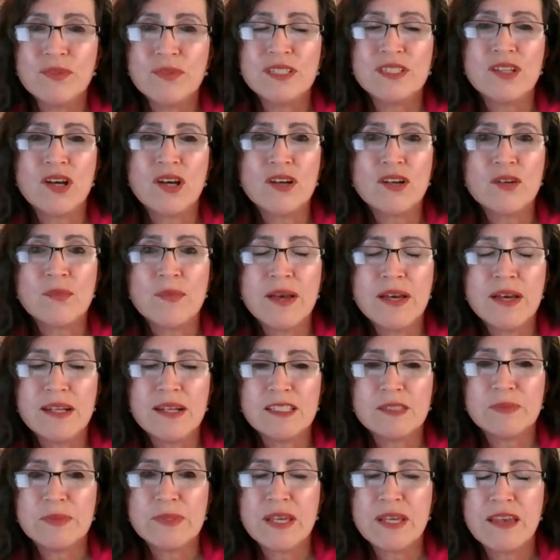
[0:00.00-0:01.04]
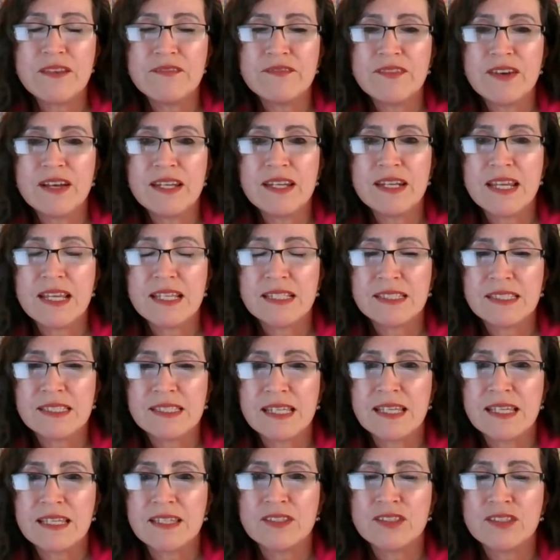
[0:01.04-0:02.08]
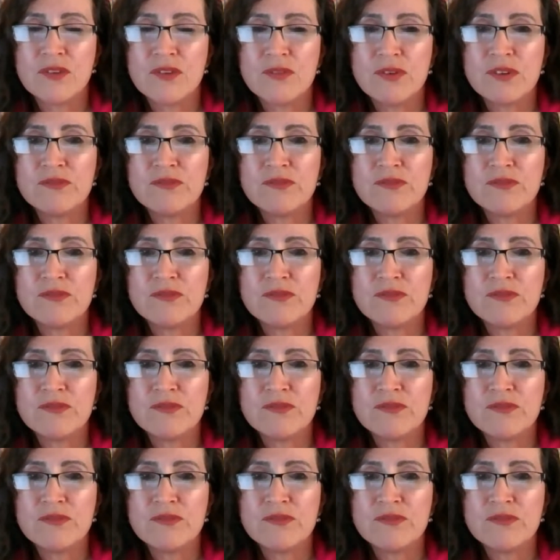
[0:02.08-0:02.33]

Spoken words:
we talk about SBA financing,